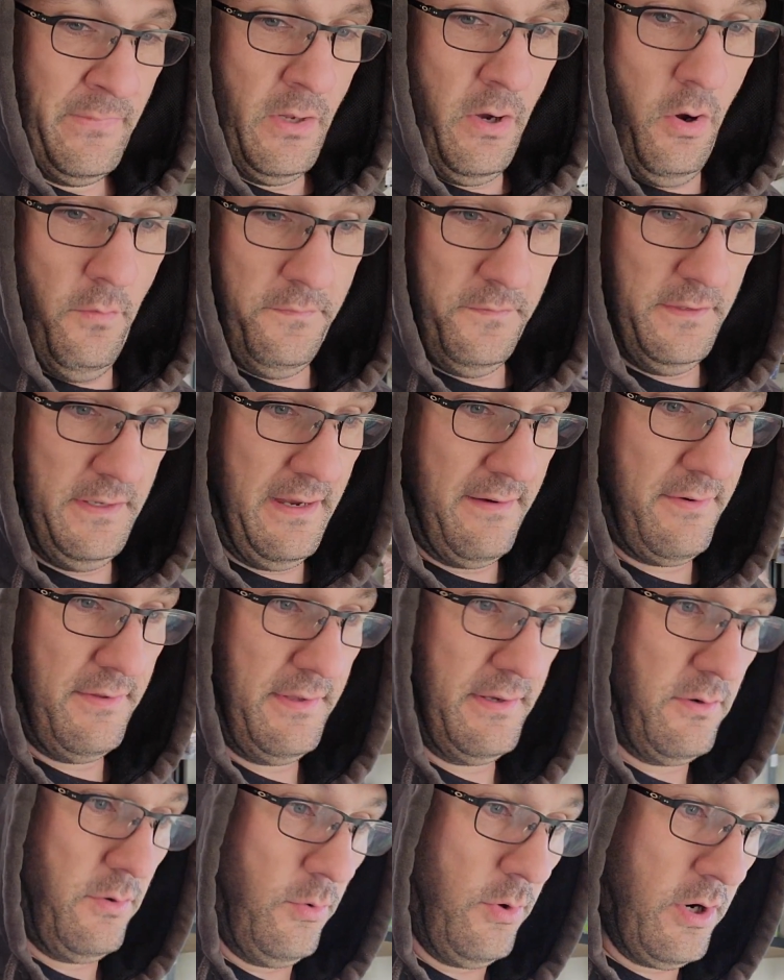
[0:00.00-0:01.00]
Hopefully,
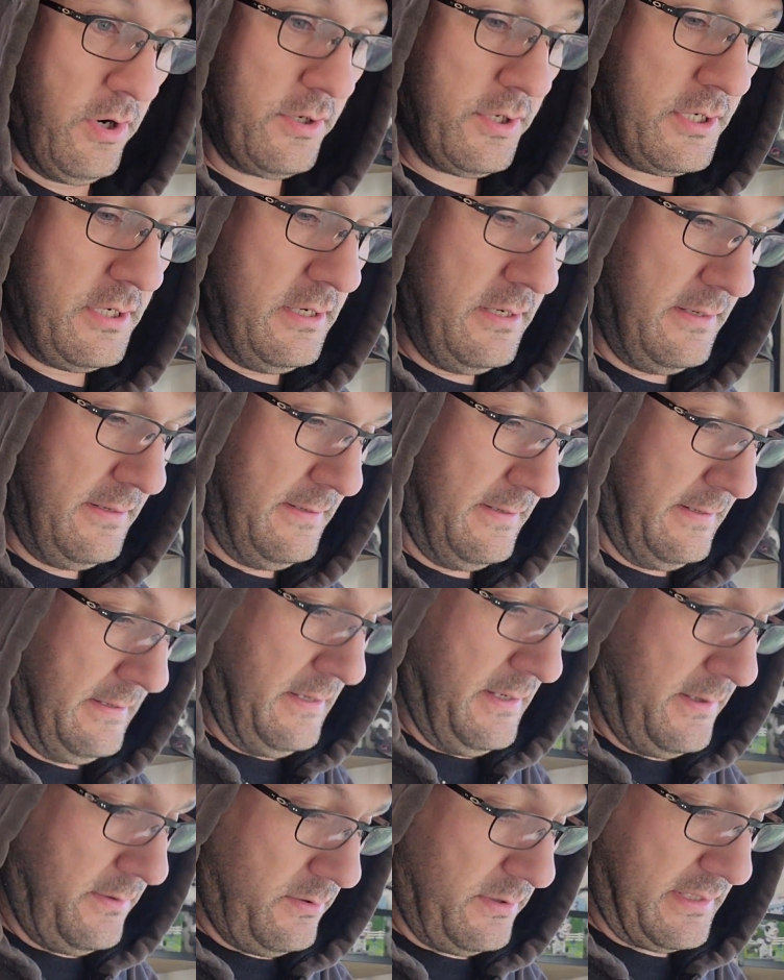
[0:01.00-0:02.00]
everything will work.
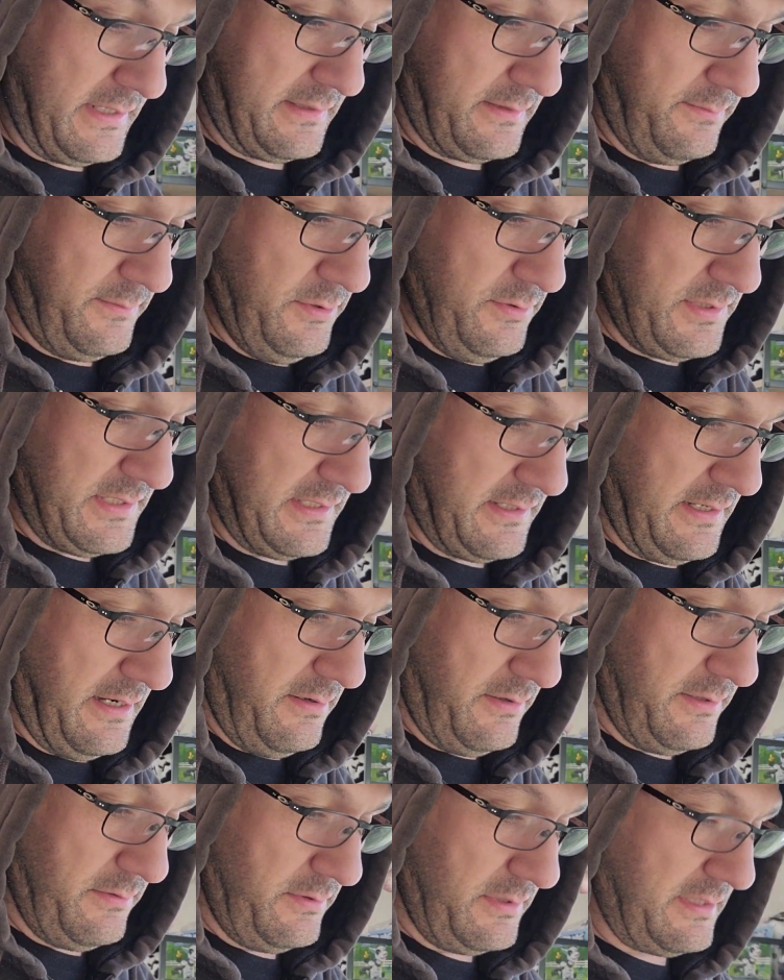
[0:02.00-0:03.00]
We'll get the music
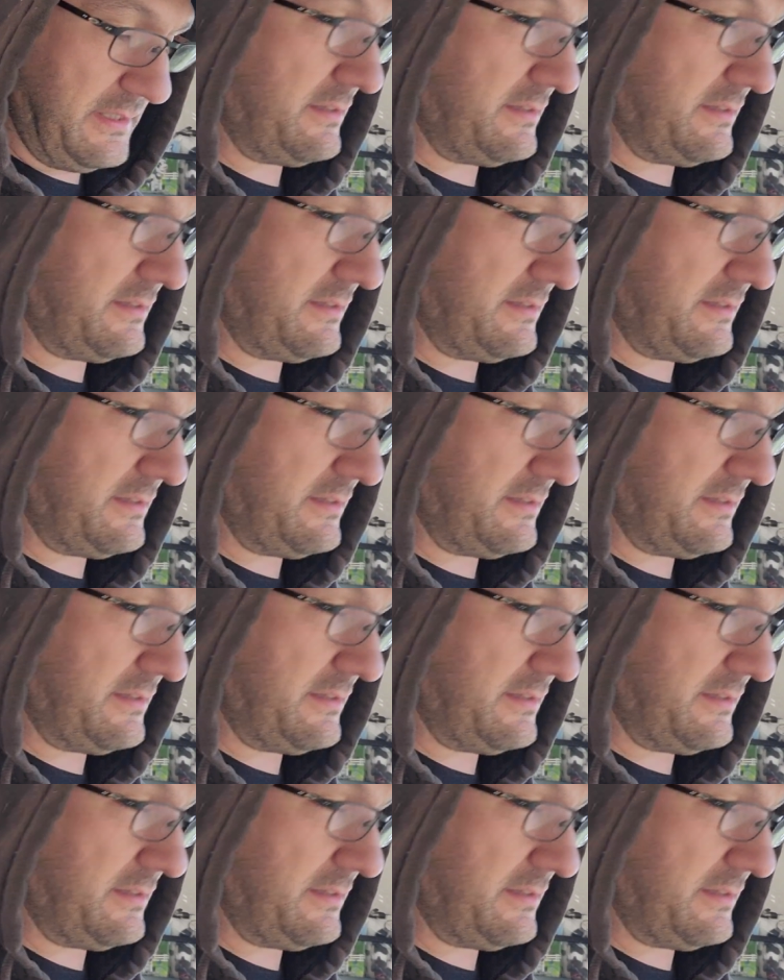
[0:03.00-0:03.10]
going, we'll